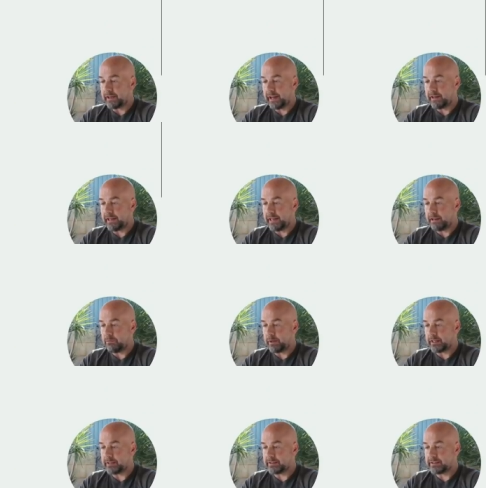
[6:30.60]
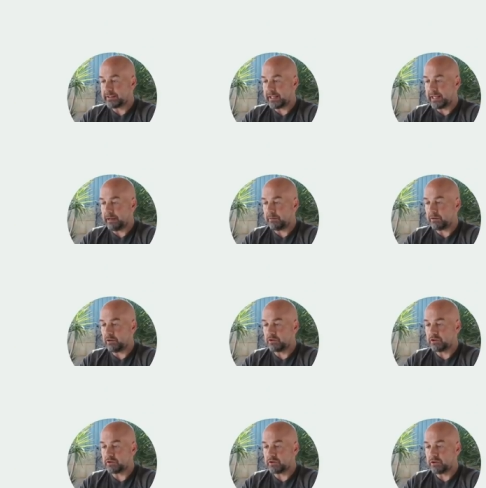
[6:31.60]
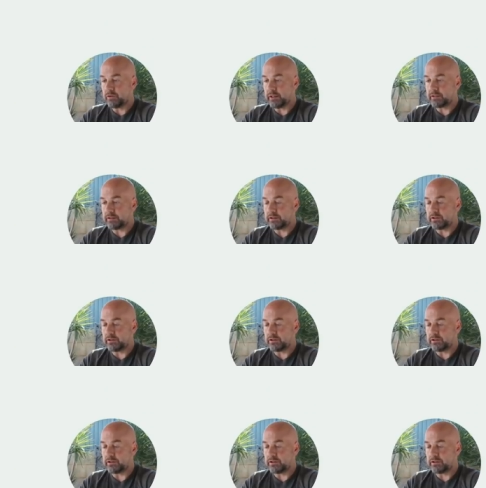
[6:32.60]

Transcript: down here, we can see here we've got just do it.